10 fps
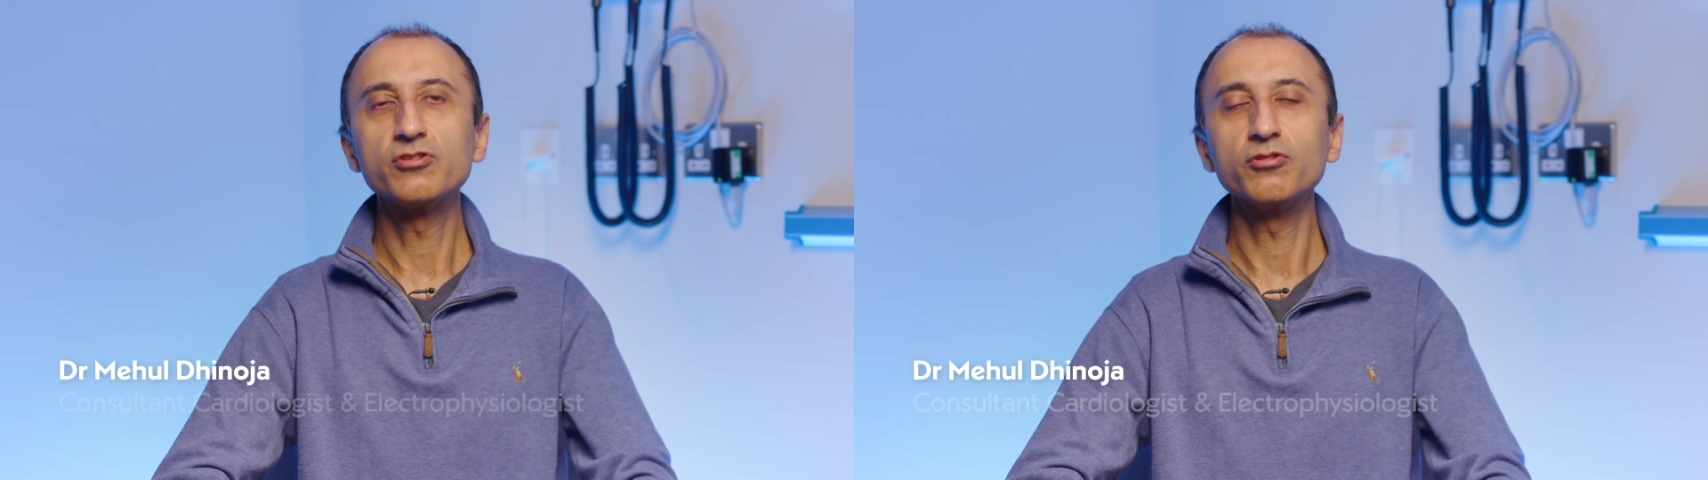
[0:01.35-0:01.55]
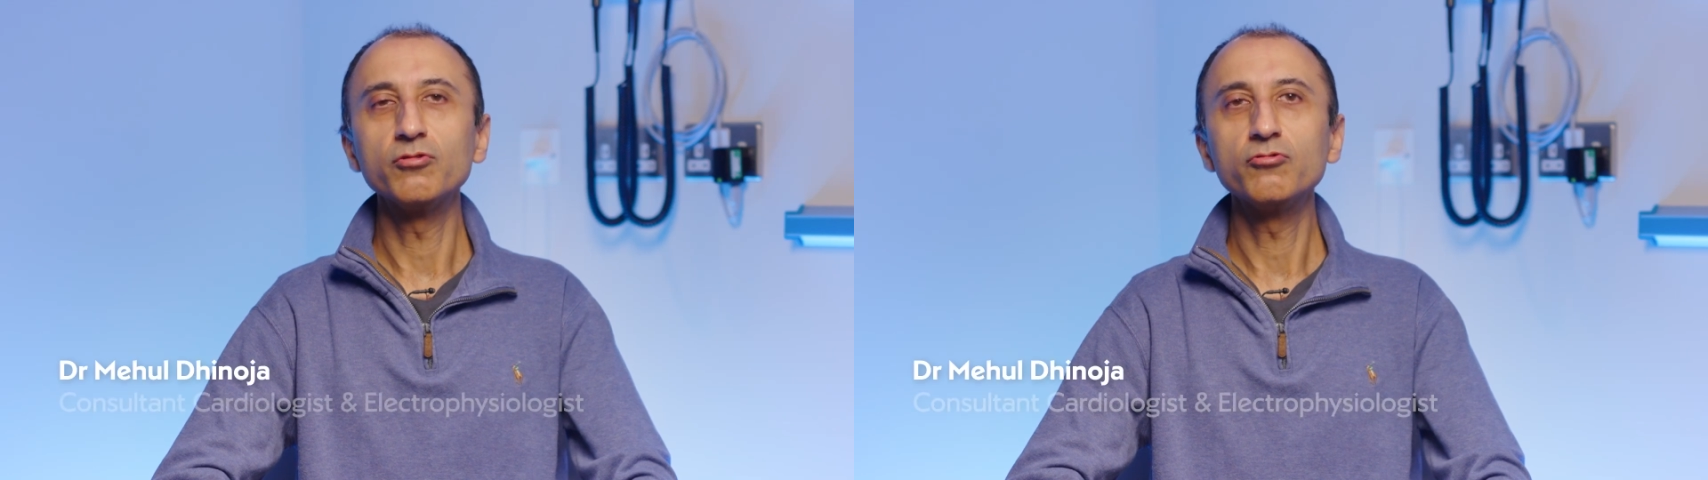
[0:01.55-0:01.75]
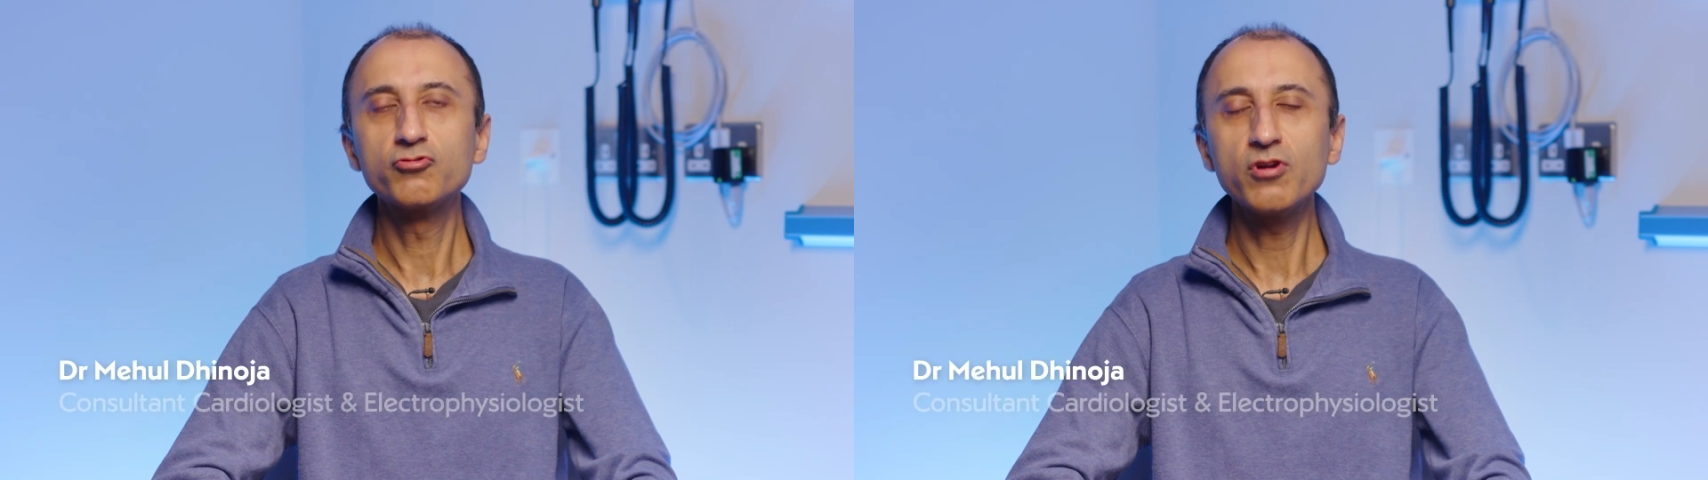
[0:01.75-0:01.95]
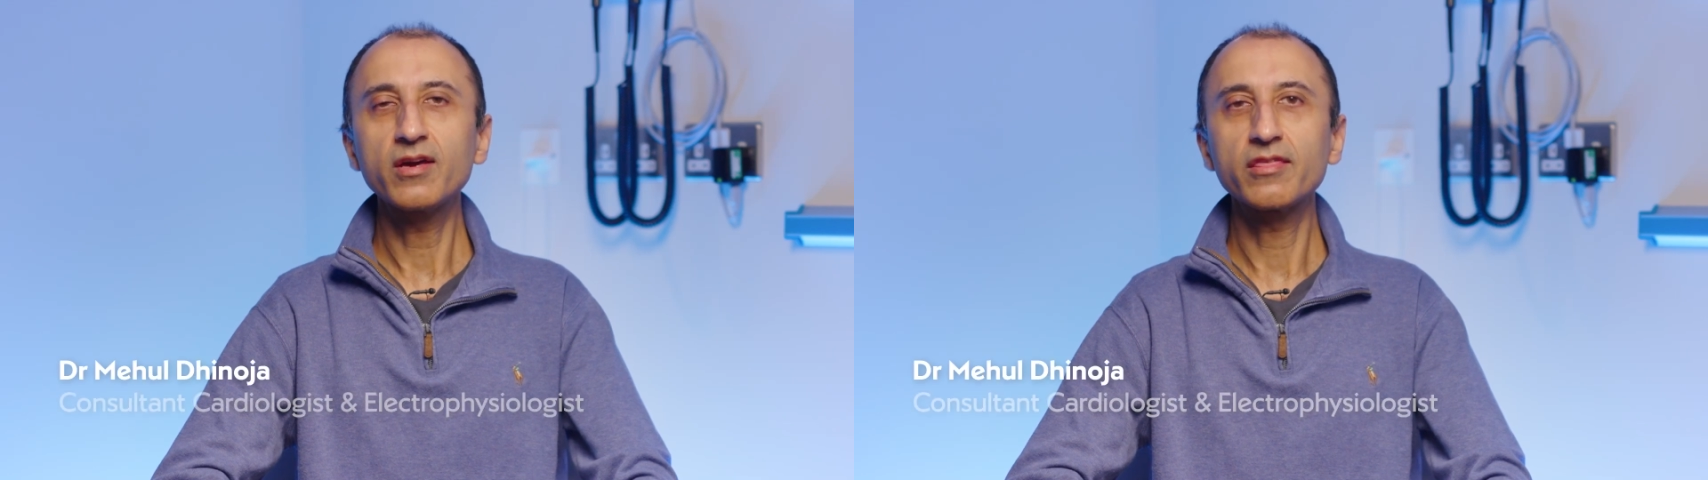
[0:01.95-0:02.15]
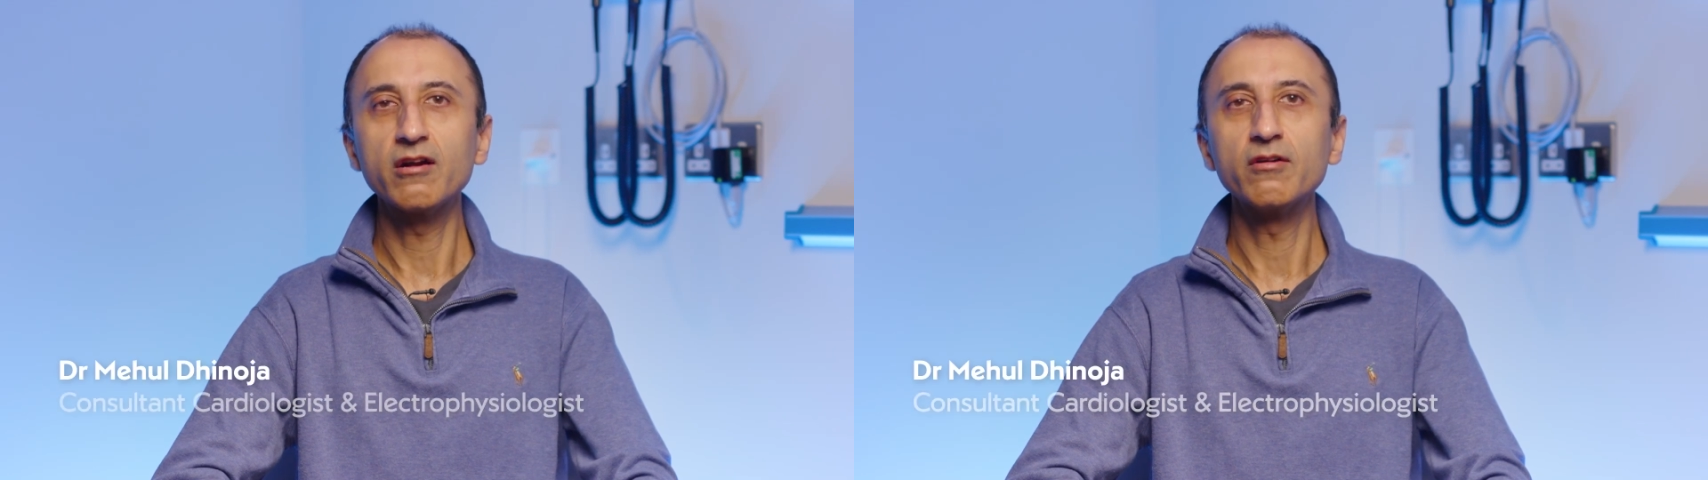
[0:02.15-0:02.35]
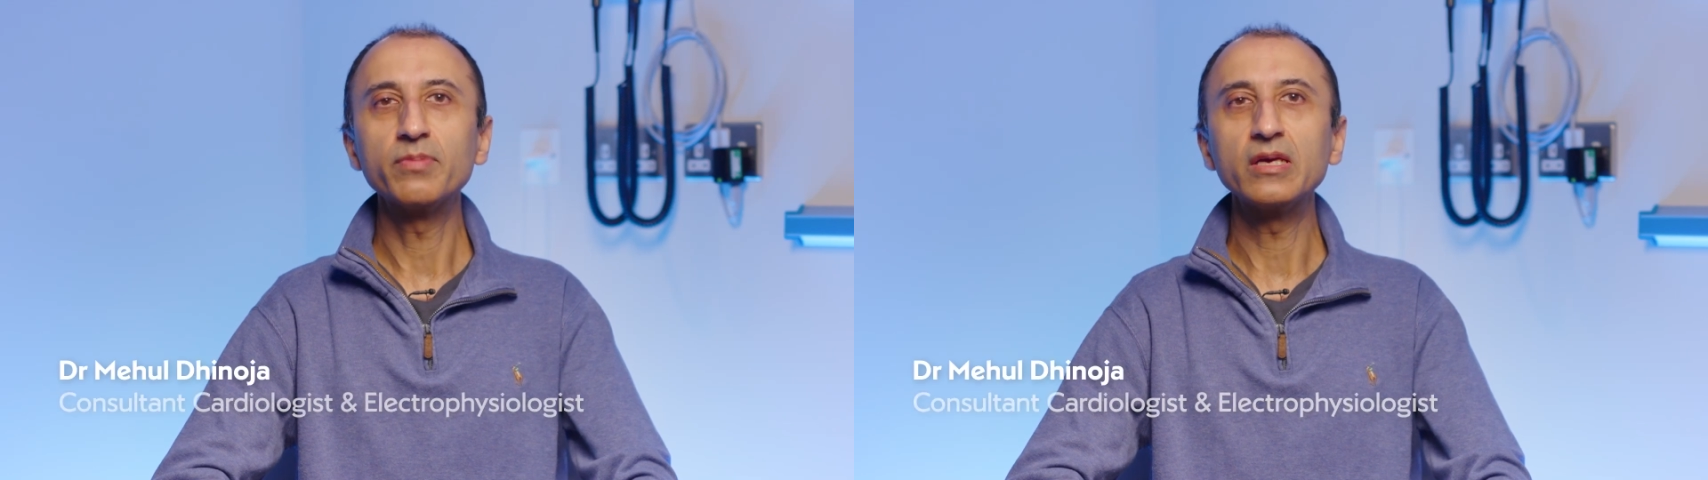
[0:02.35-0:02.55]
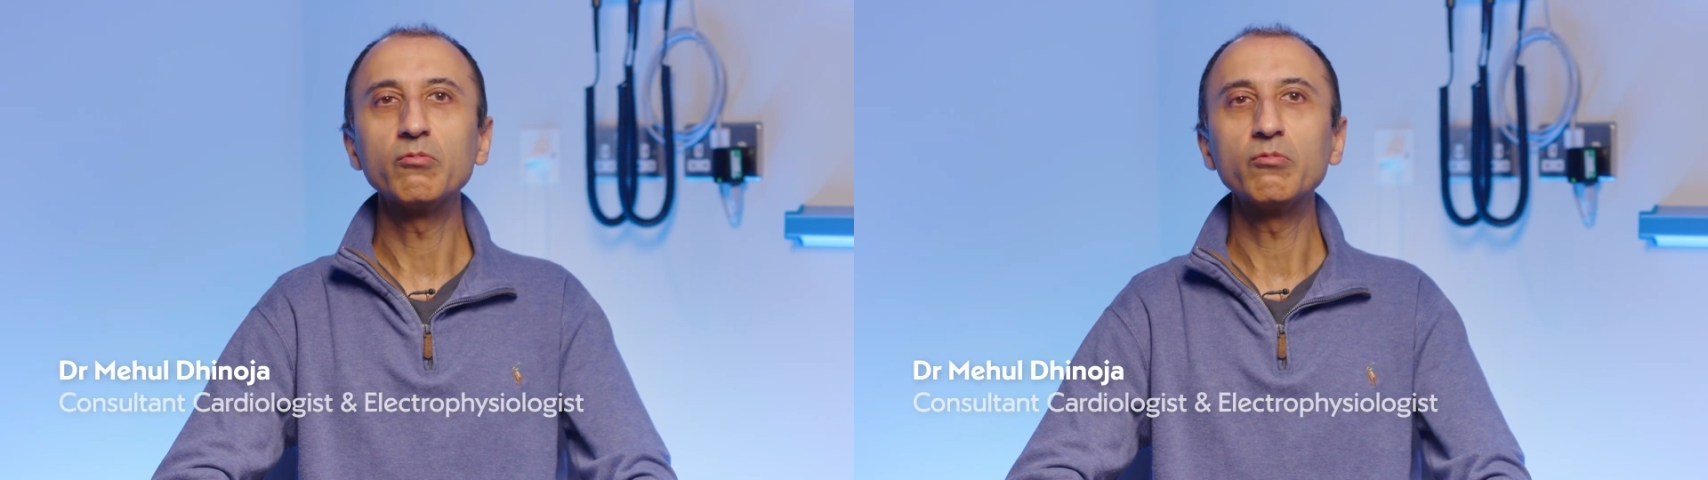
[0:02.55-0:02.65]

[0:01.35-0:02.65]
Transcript: to drug therapy,